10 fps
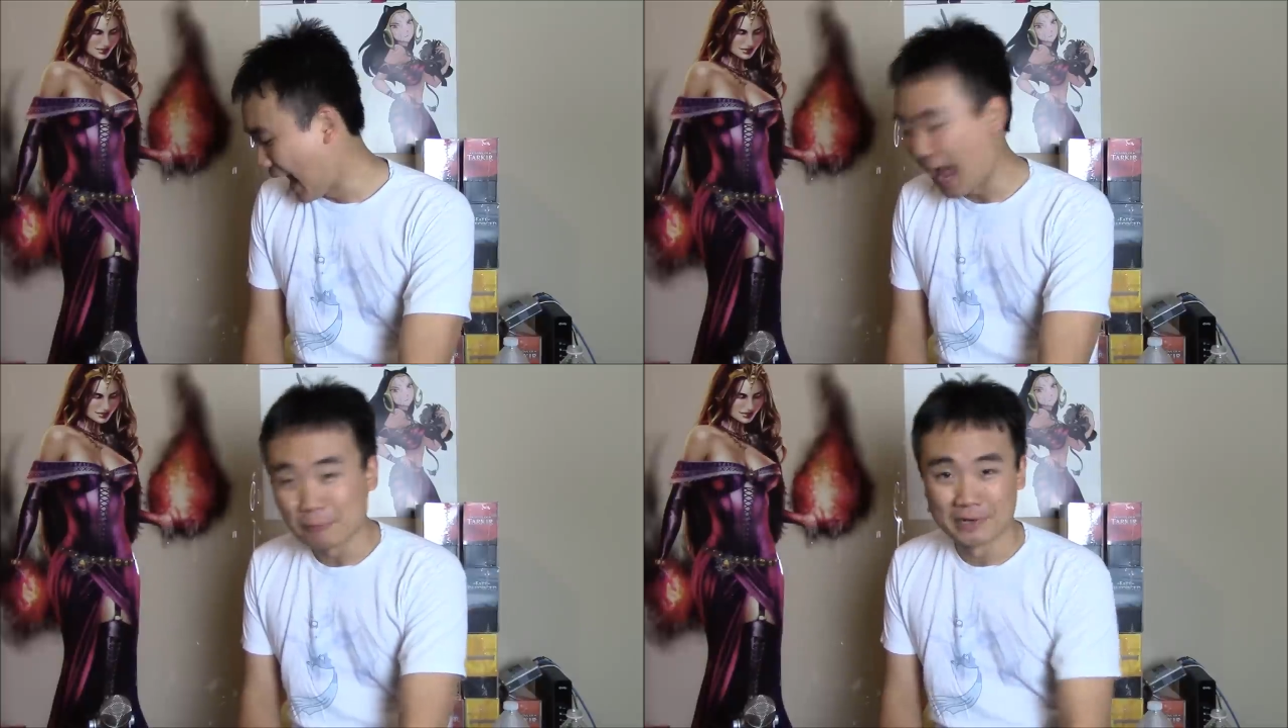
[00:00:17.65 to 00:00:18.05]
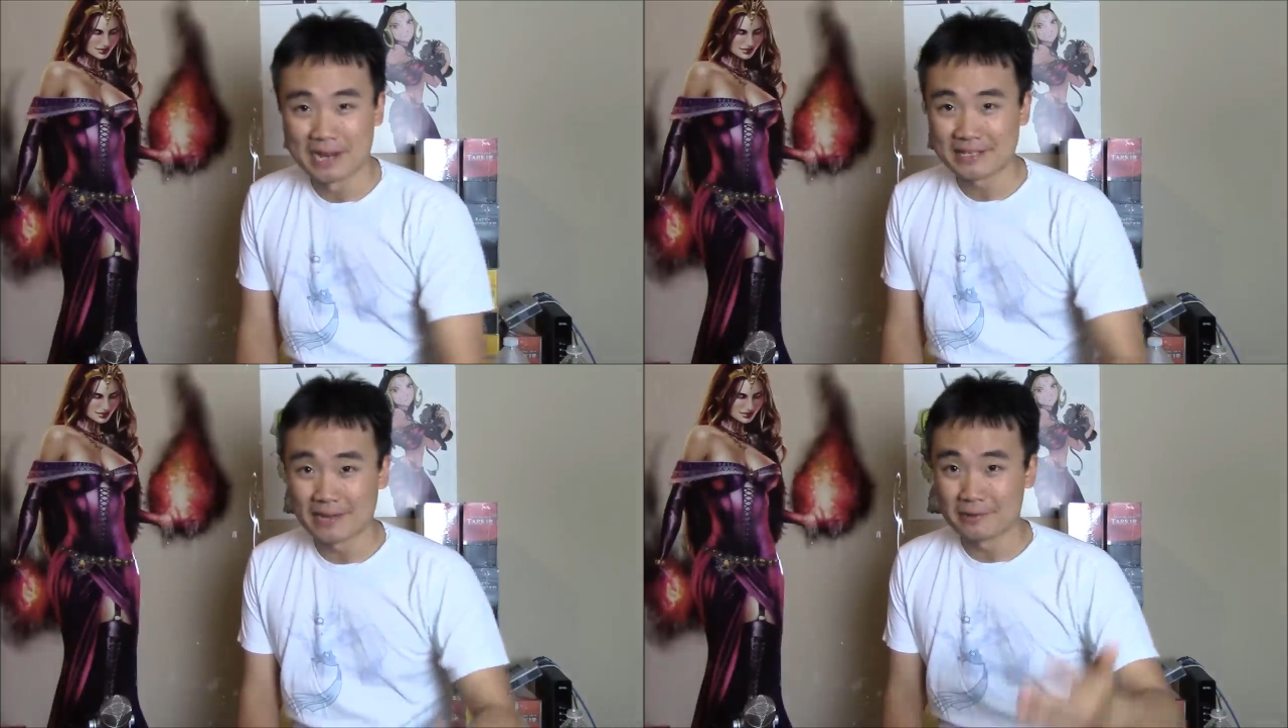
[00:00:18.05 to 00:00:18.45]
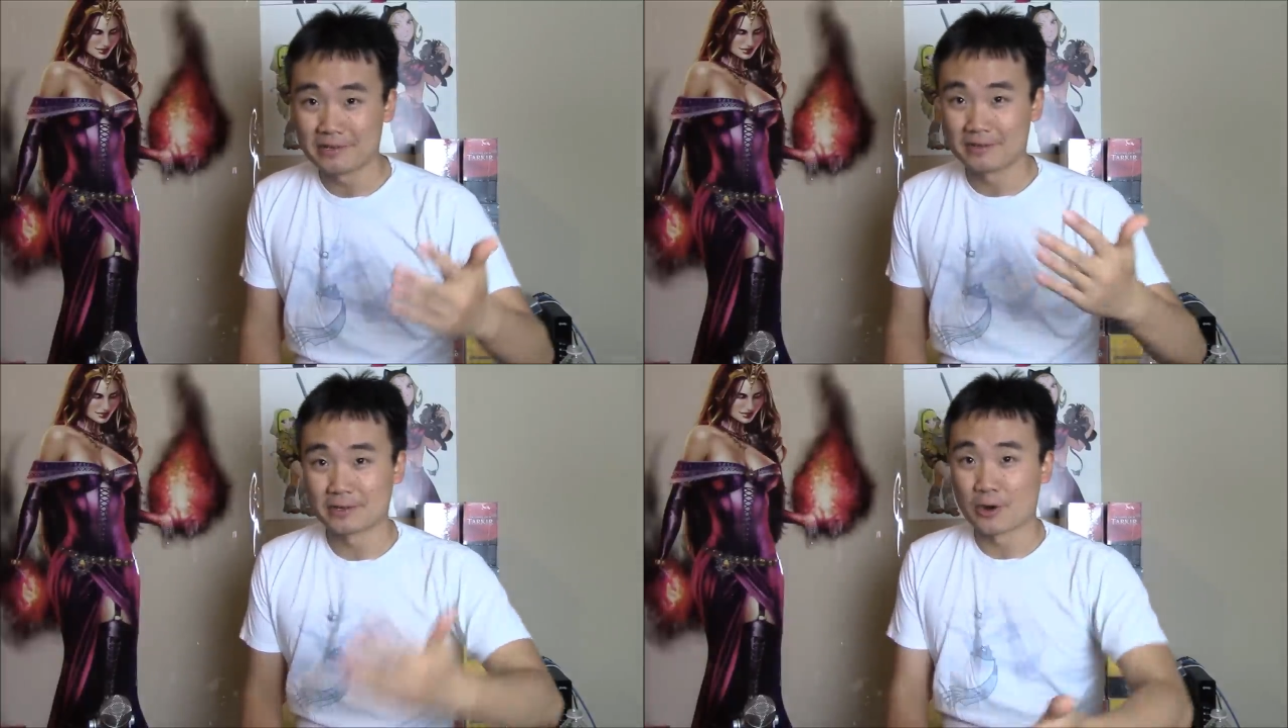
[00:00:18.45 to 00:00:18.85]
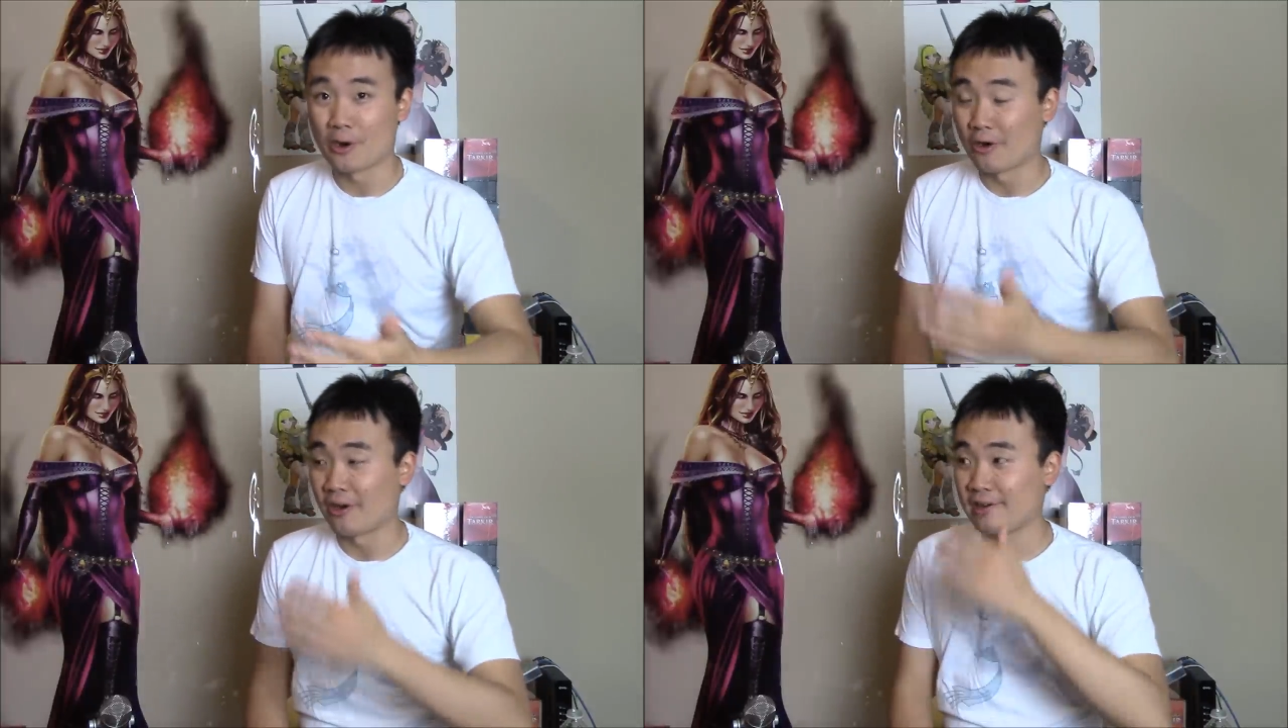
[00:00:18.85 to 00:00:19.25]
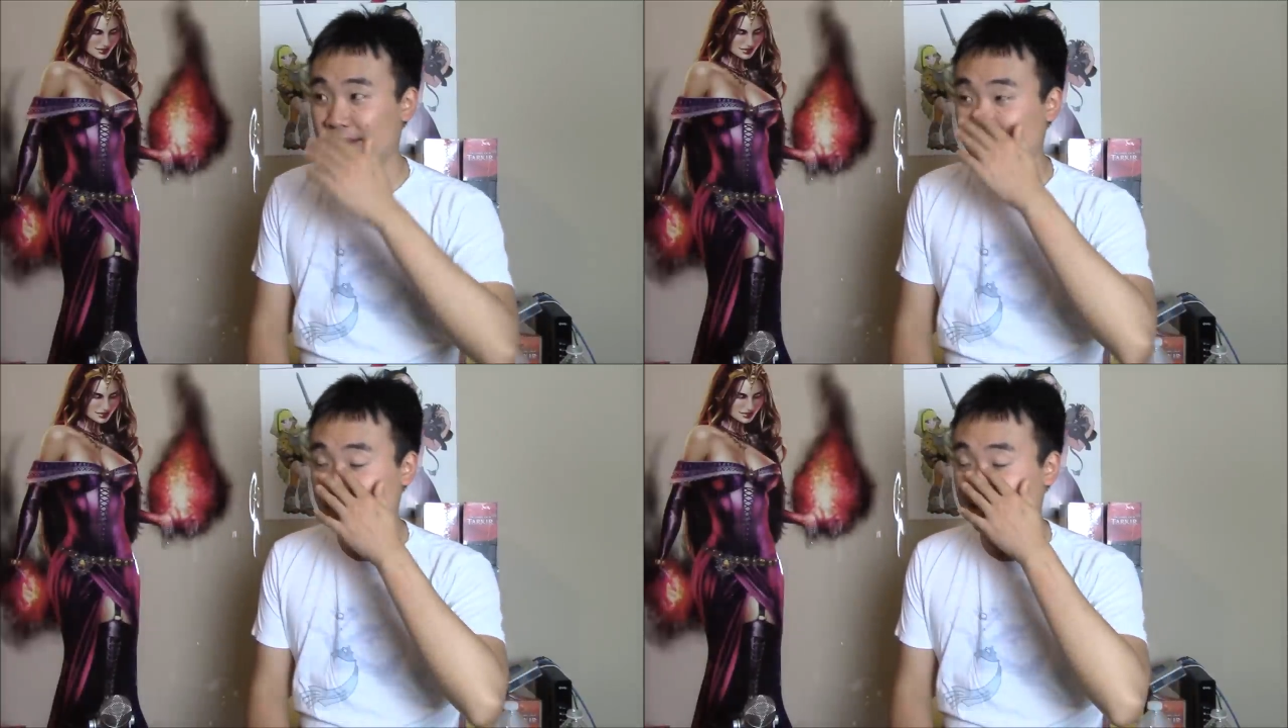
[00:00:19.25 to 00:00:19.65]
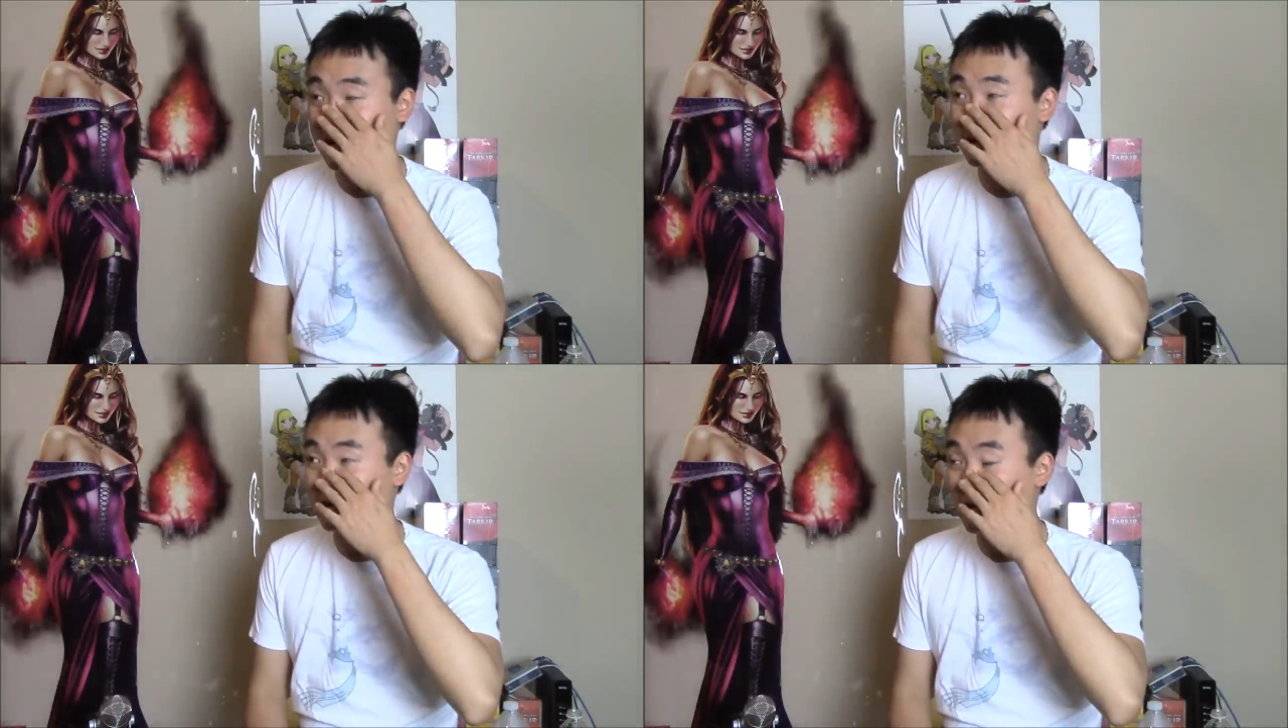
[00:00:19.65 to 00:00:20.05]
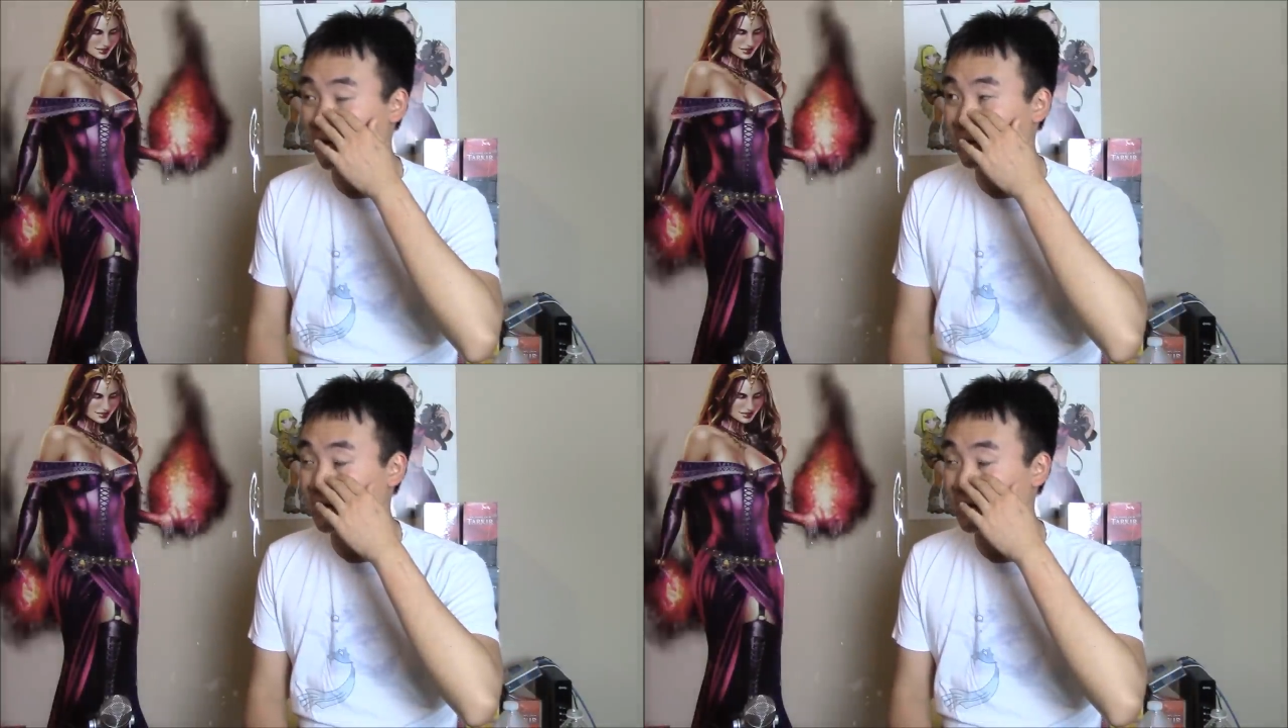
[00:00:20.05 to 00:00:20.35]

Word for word: when I tell you a card and I like a card,